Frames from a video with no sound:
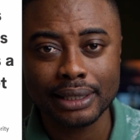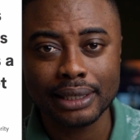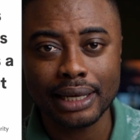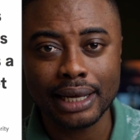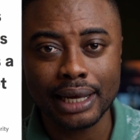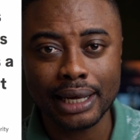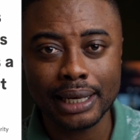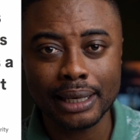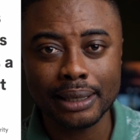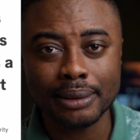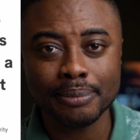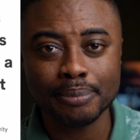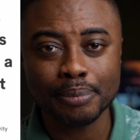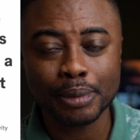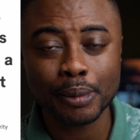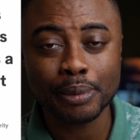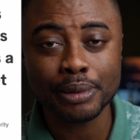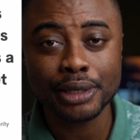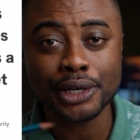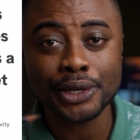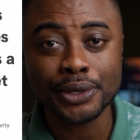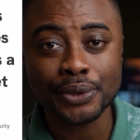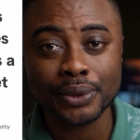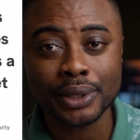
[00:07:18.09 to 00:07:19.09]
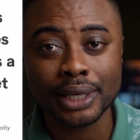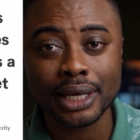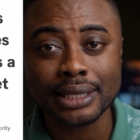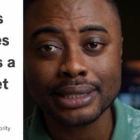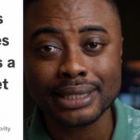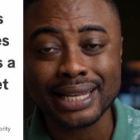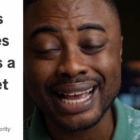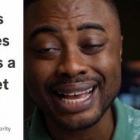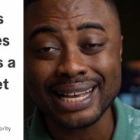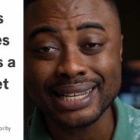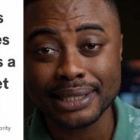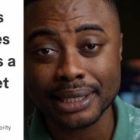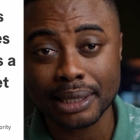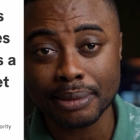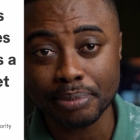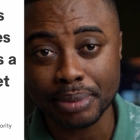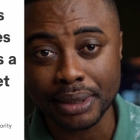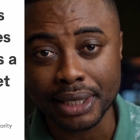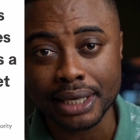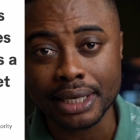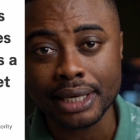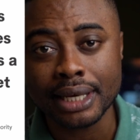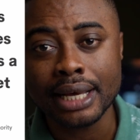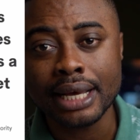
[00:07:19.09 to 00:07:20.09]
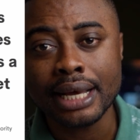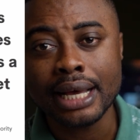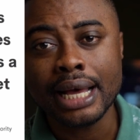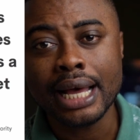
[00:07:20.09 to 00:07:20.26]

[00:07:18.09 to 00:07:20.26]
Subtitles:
popularly known as the SMP.